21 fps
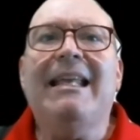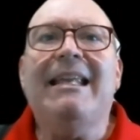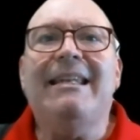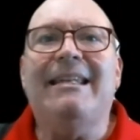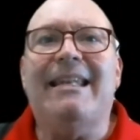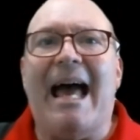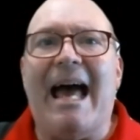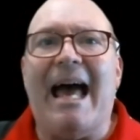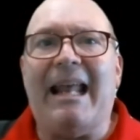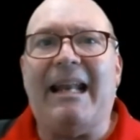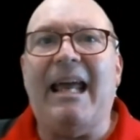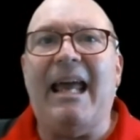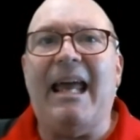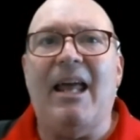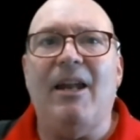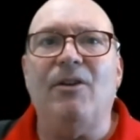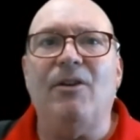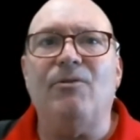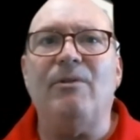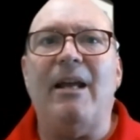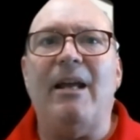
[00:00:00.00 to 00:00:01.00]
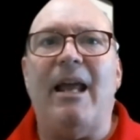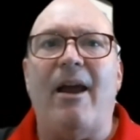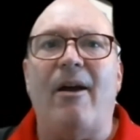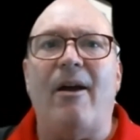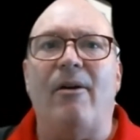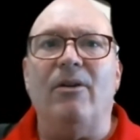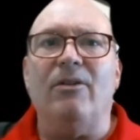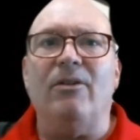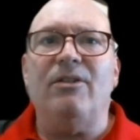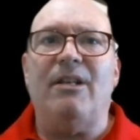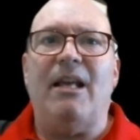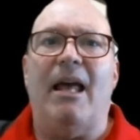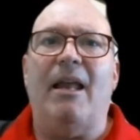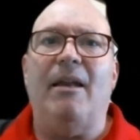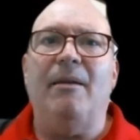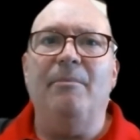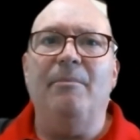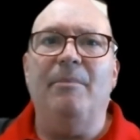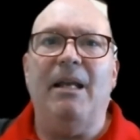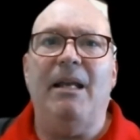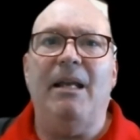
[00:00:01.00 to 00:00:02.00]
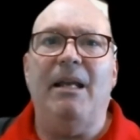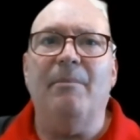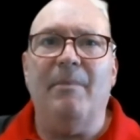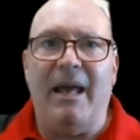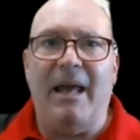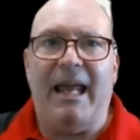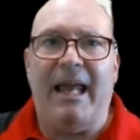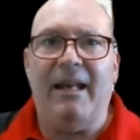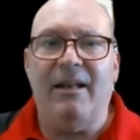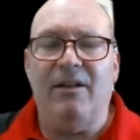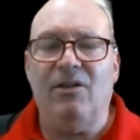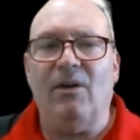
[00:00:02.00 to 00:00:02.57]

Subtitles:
data entry errors can be made.